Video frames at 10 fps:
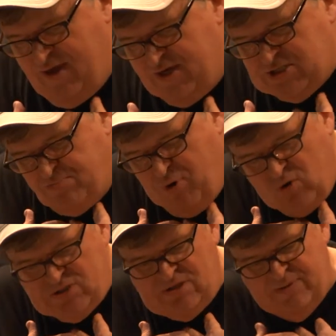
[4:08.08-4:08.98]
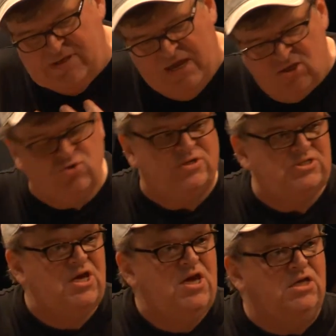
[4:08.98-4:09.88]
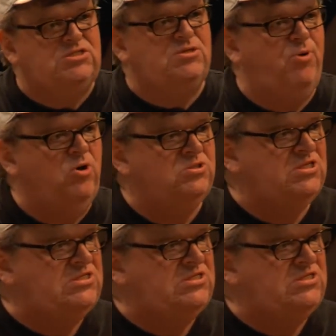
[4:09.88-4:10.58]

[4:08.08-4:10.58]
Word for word: is supposed to be dangerous. It's supposed to